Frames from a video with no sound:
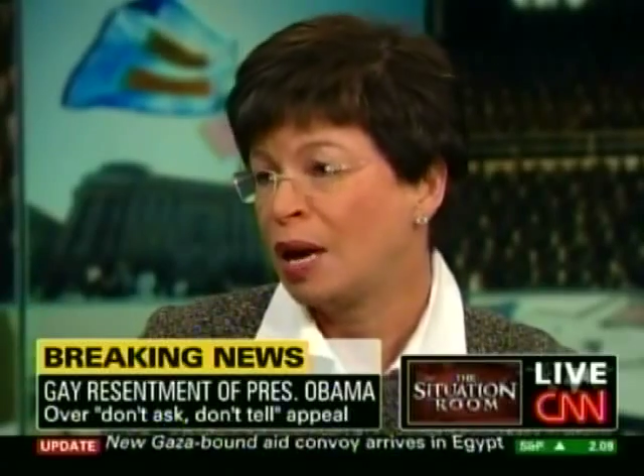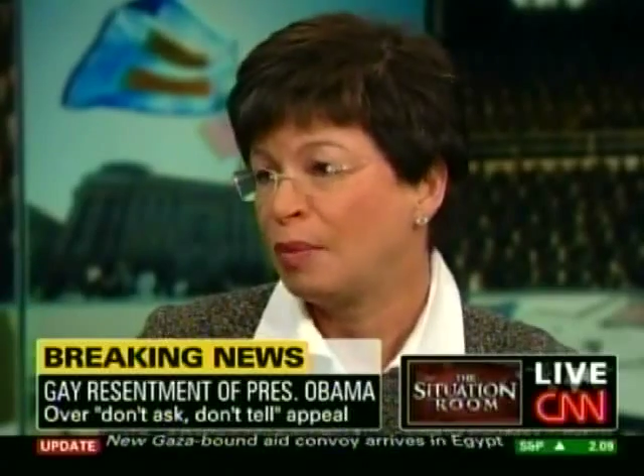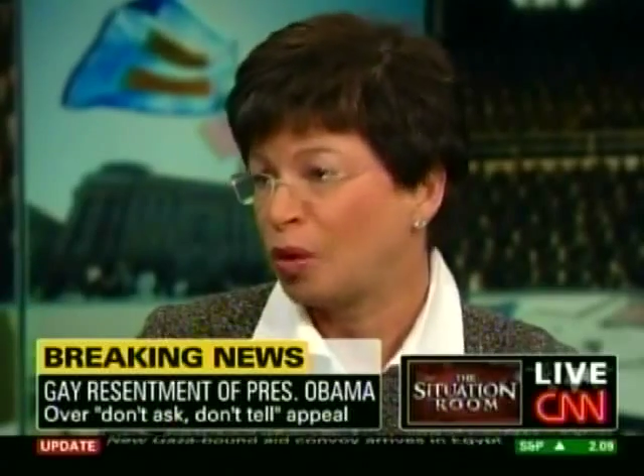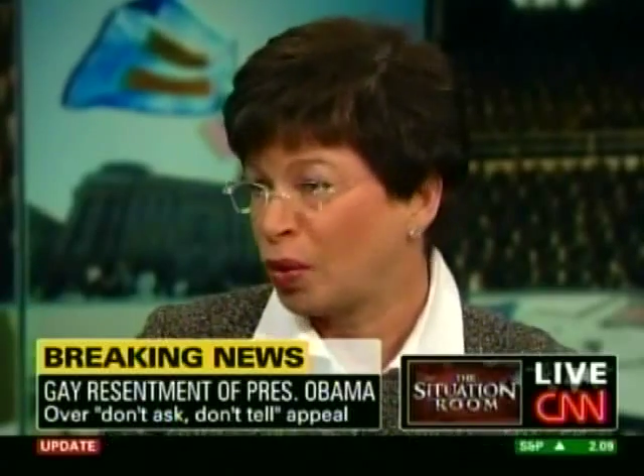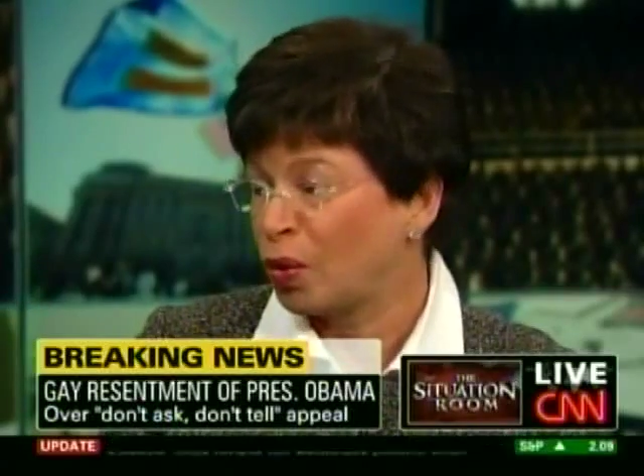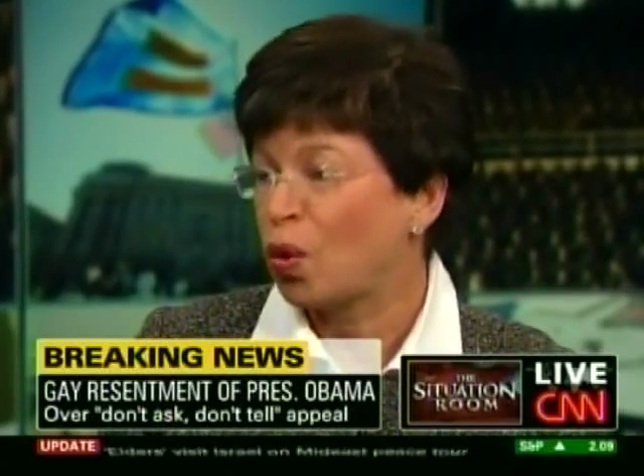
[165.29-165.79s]

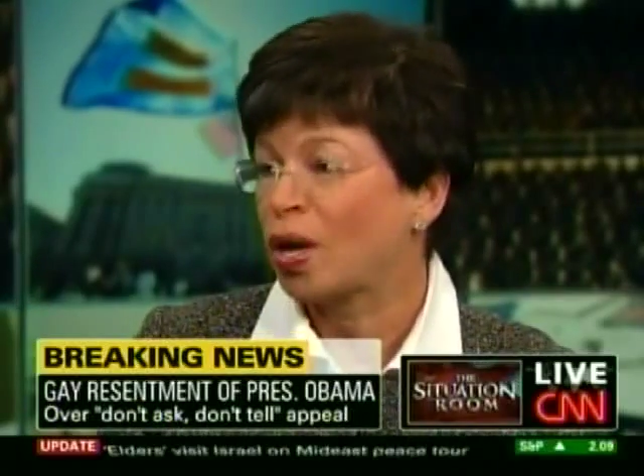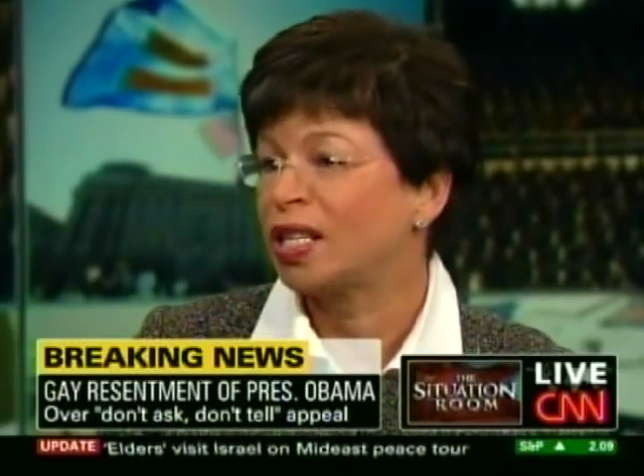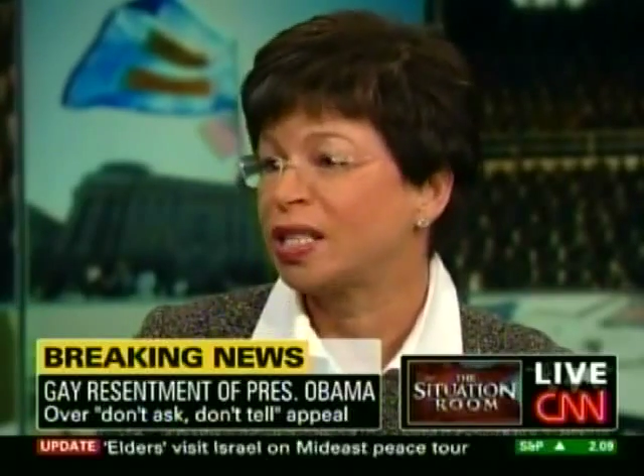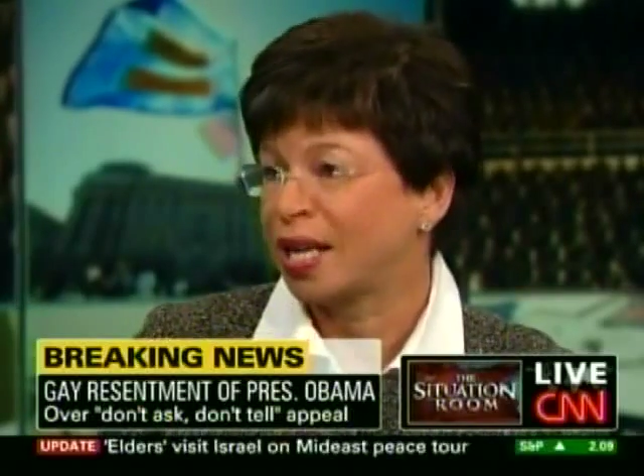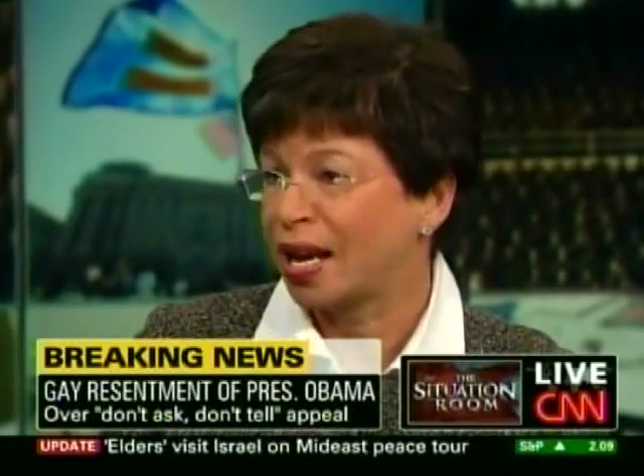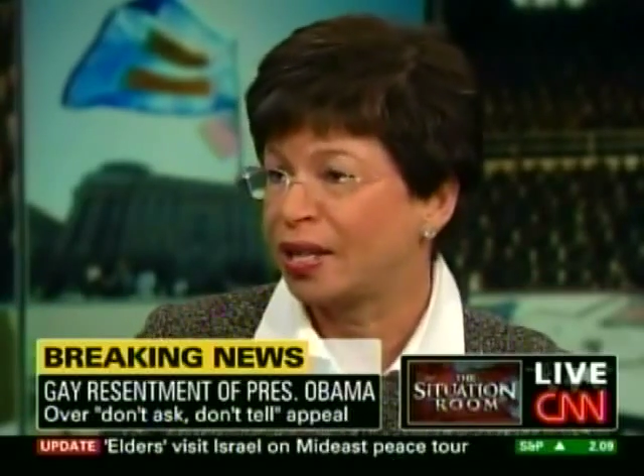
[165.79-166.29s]
But we want
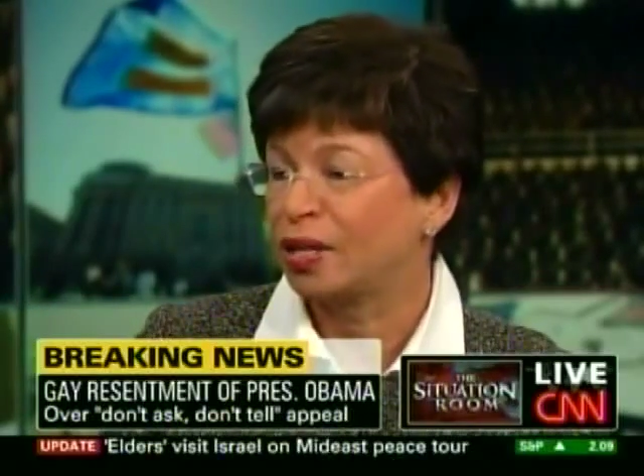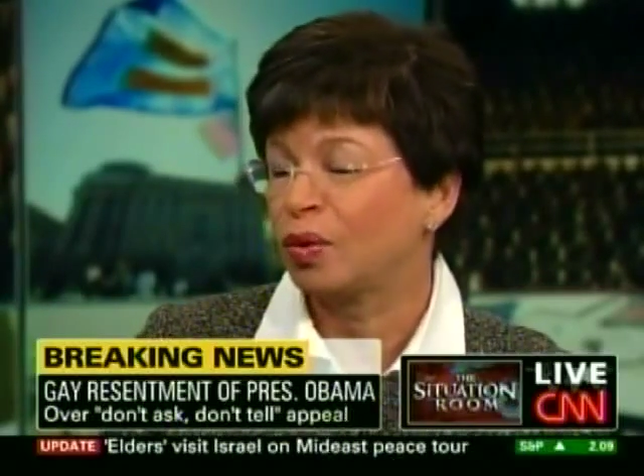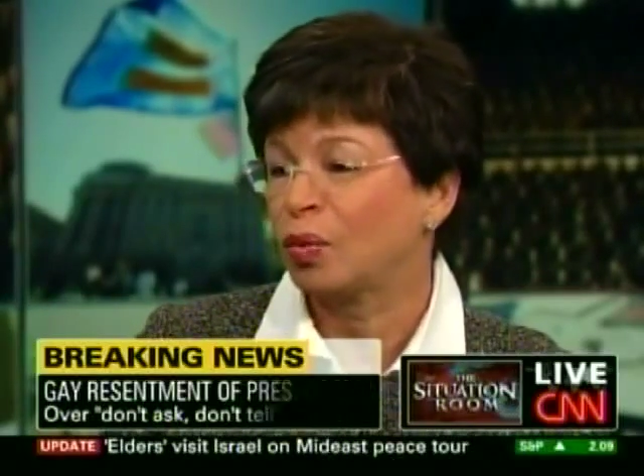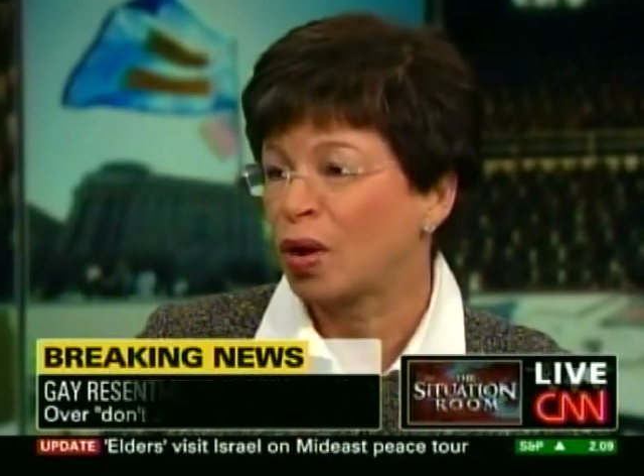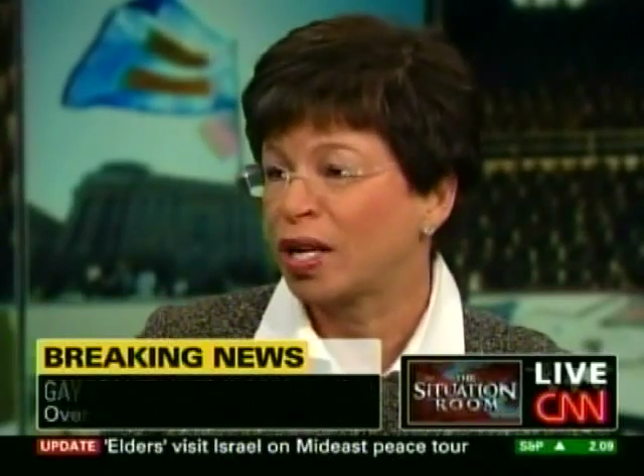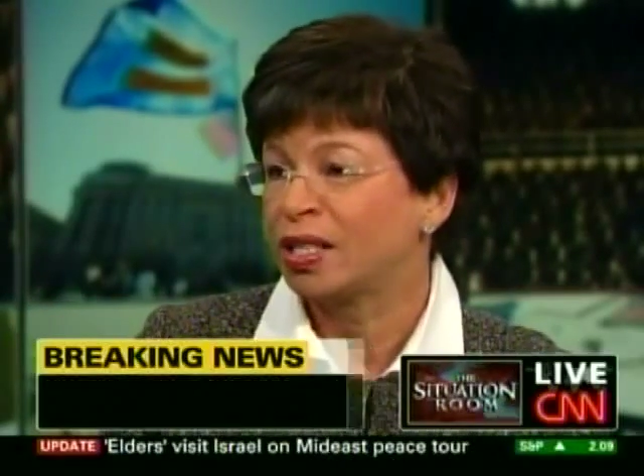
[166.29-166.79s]
it to end, and
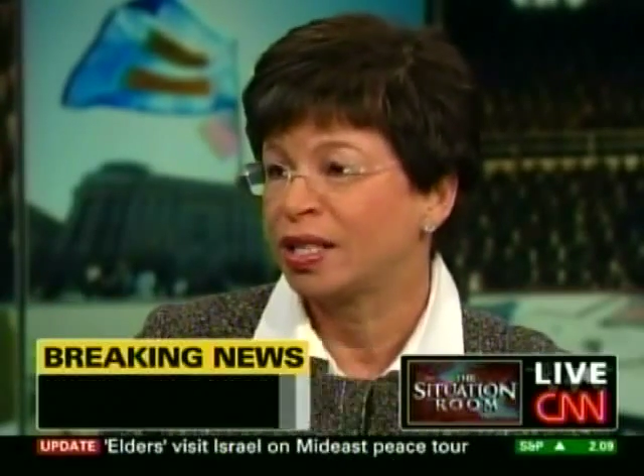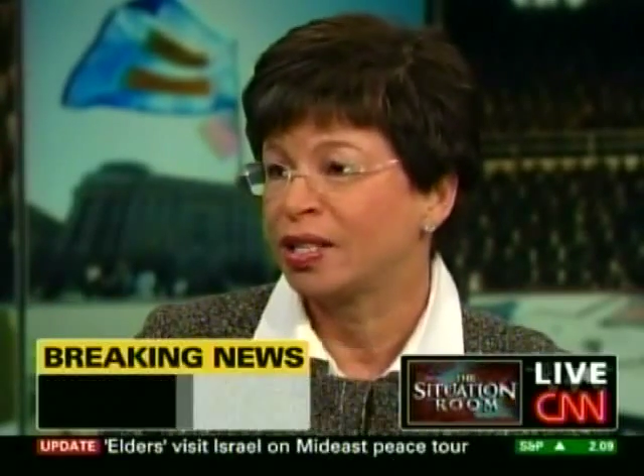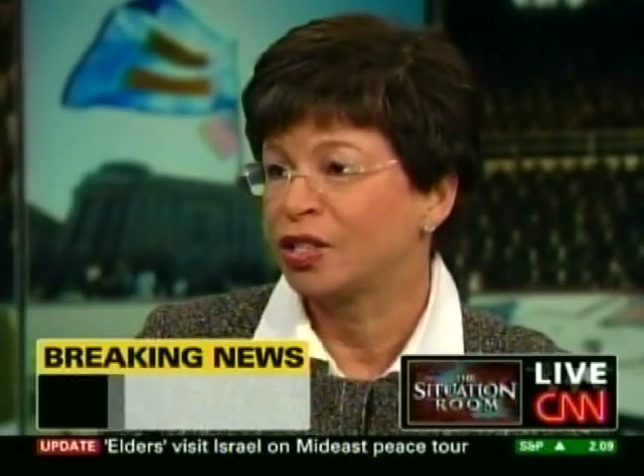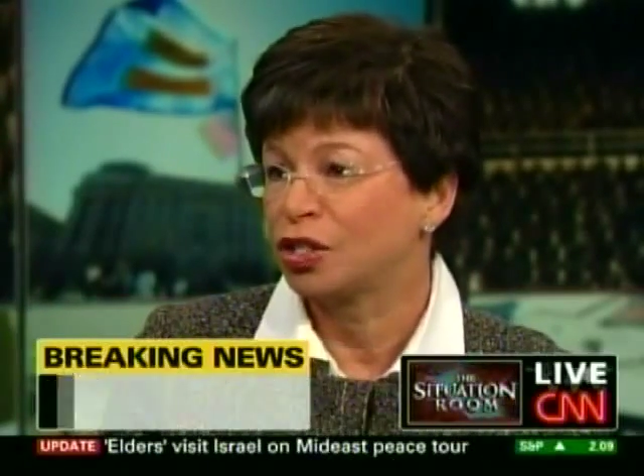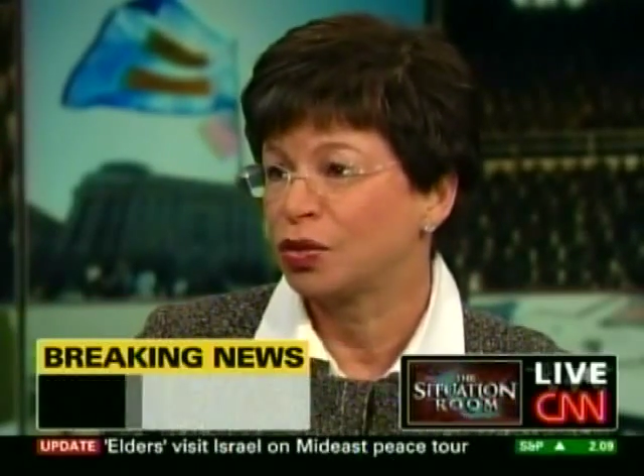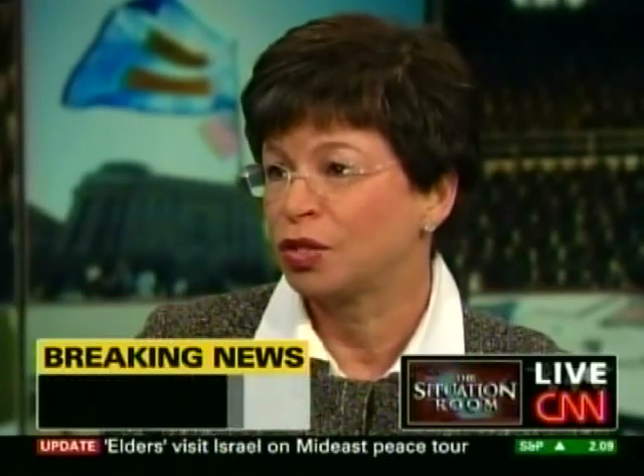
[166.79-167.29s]
we want it to end
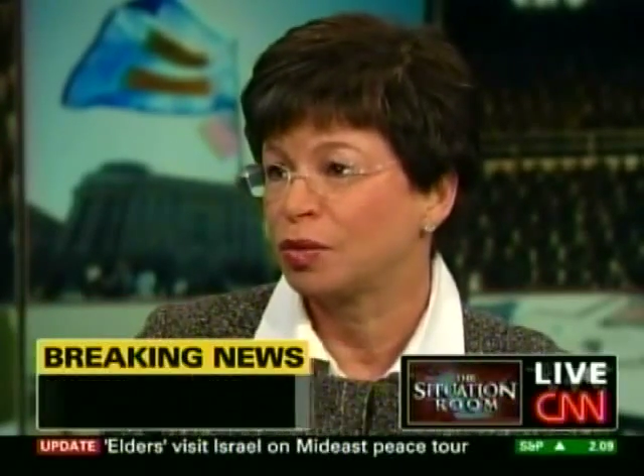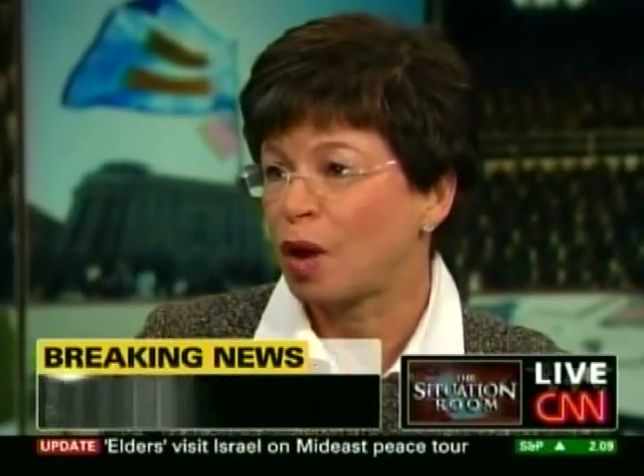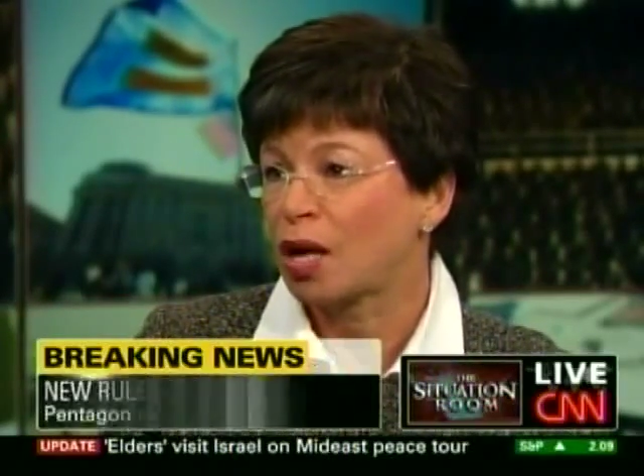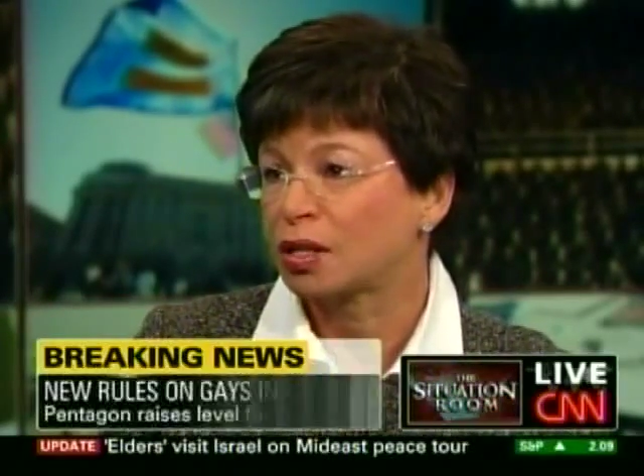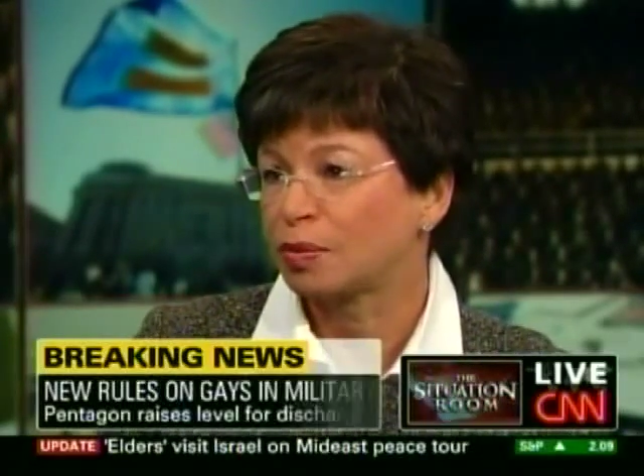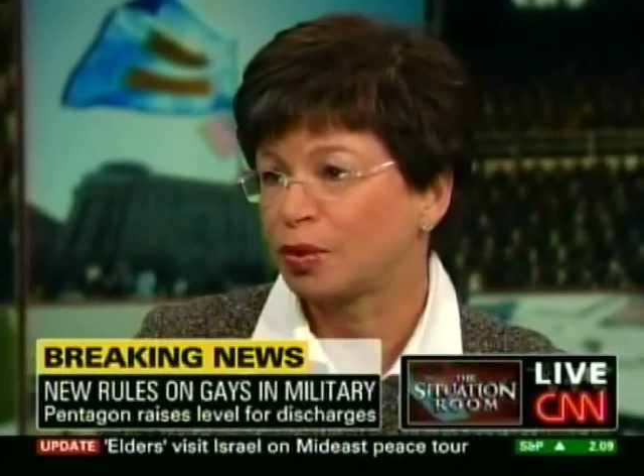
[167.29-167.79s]
as soon as
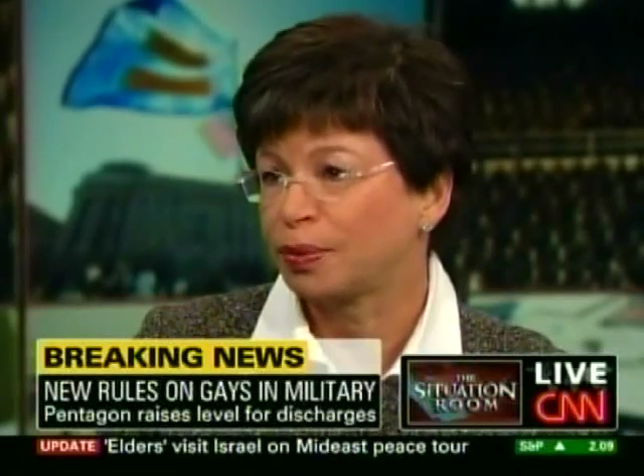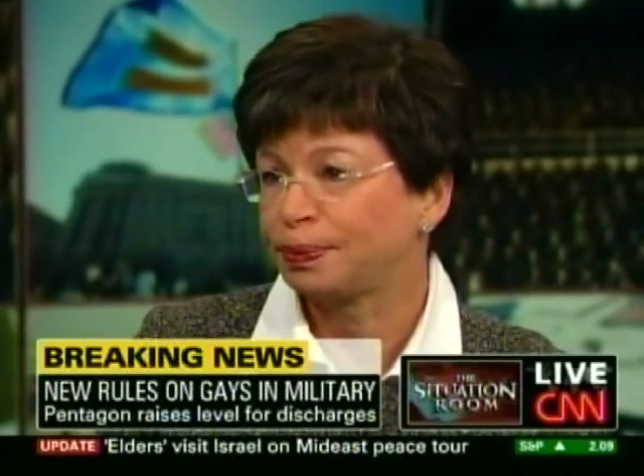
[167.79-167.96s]
possible.